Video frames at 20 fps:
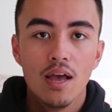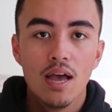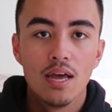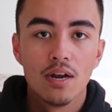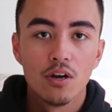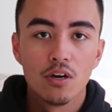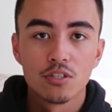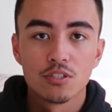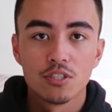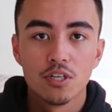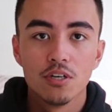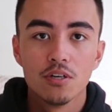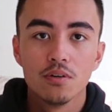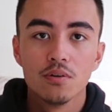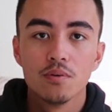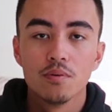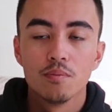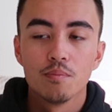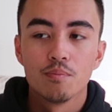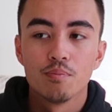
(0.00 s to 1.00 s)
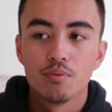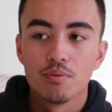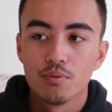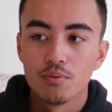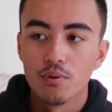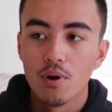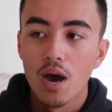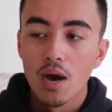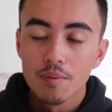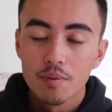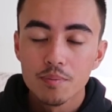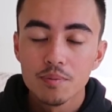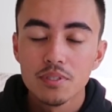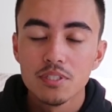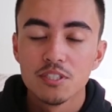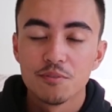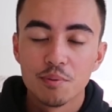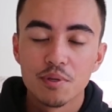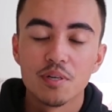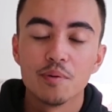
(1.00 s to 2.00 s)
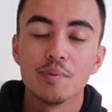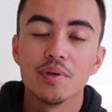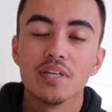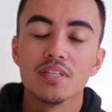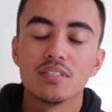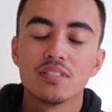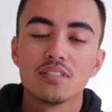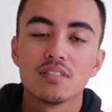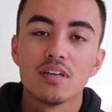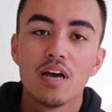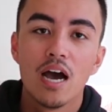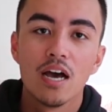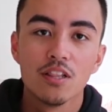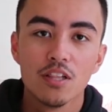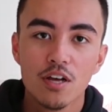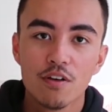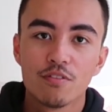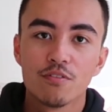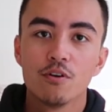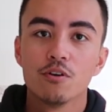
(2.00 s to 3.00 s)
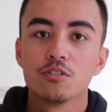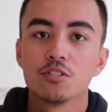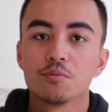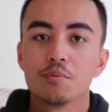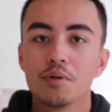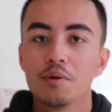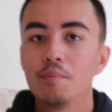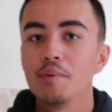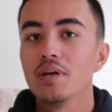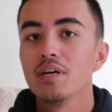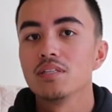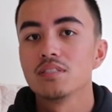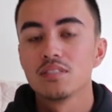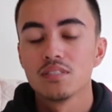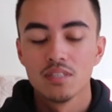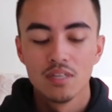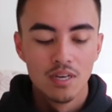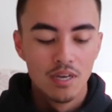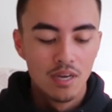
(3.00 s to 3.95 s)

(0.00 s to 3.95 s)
and also probably spinner baits. I love throwing spinner baits.